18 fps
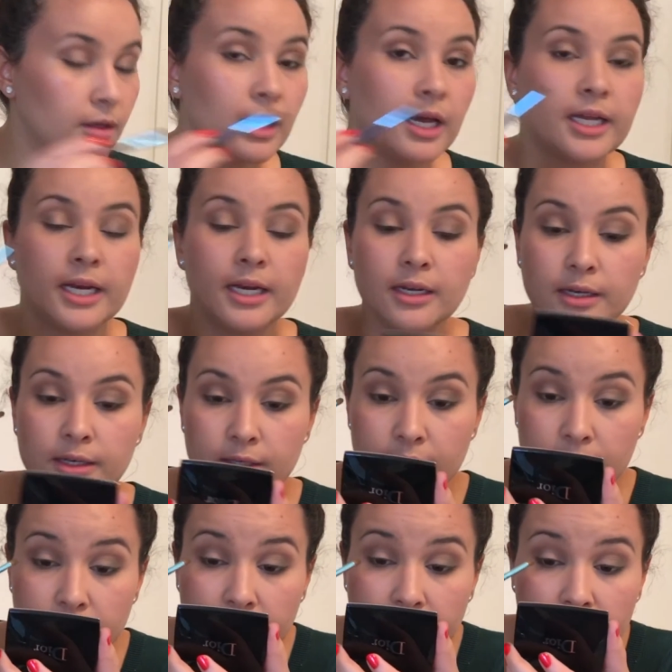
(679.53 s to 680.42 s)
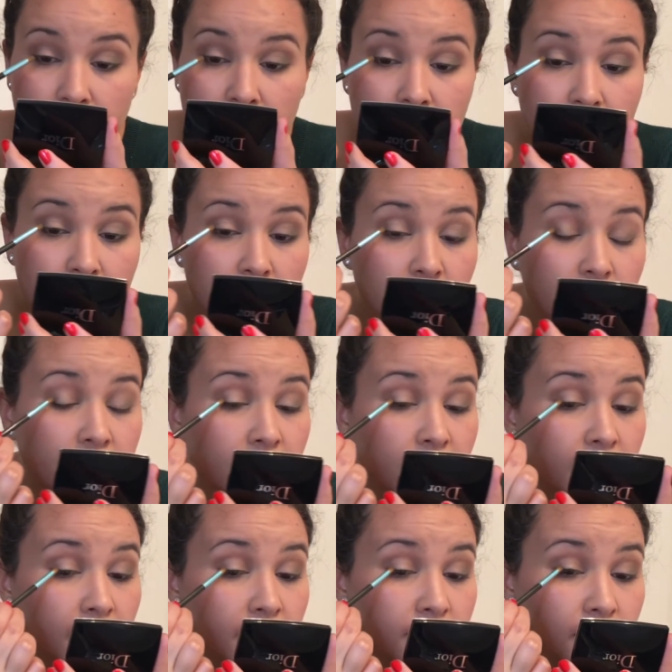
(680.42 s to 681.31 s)
I didn't get any, like, I
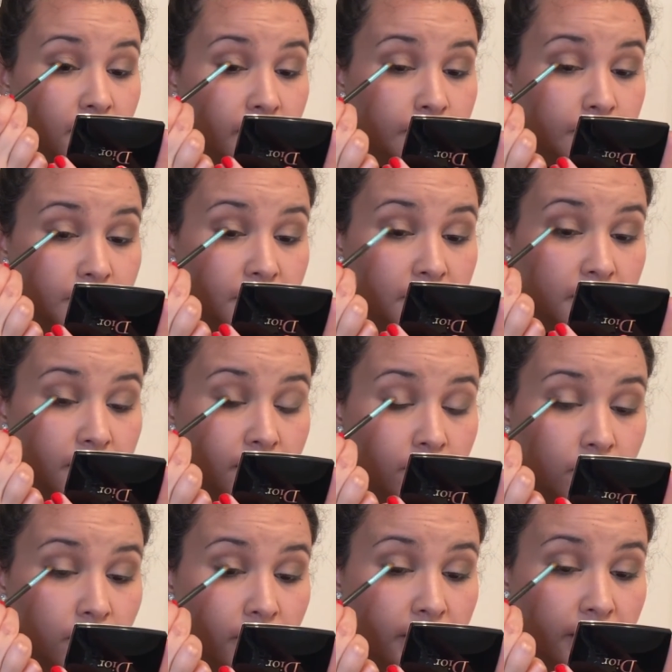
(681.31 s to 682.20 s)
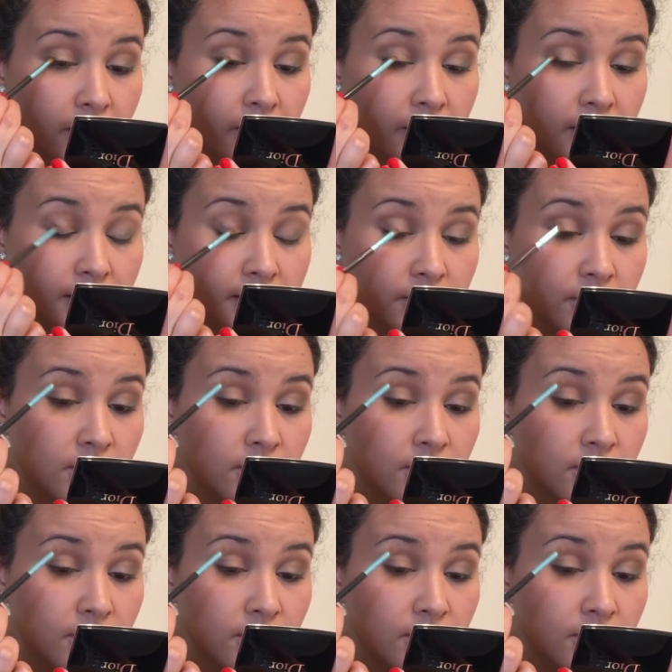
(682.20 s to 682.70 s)
didn't get the lipstick or anything else.